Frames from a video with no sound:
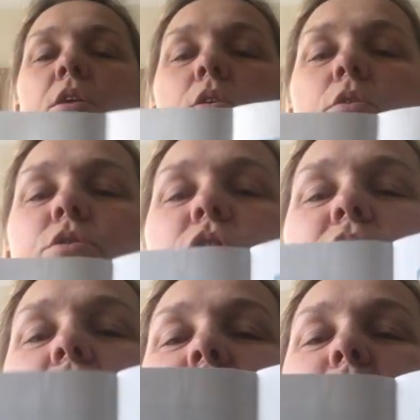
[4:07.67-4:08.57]
Uh-oh,
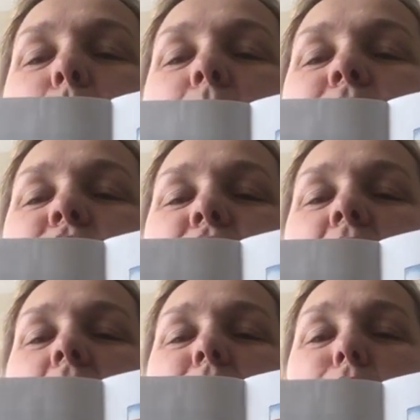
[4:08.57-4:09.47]
she's on the bus
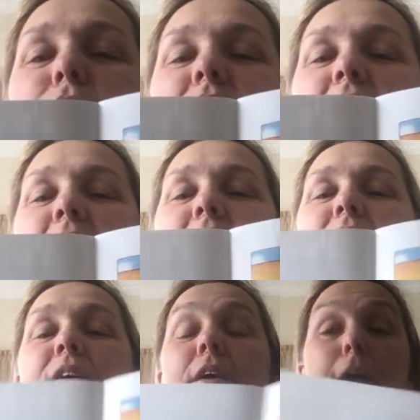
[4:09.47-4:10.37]
driver's head.